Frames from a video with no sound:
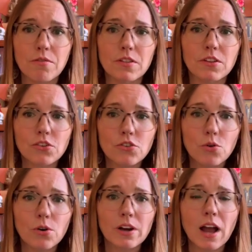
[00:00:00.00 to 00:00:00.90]
the
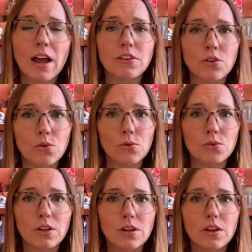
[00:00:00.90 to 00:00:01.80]
story I told
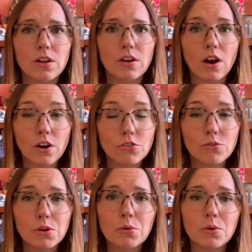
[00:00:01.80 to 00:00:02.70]
are
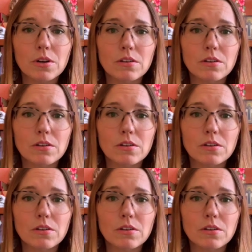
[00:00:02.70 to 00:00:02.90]
true.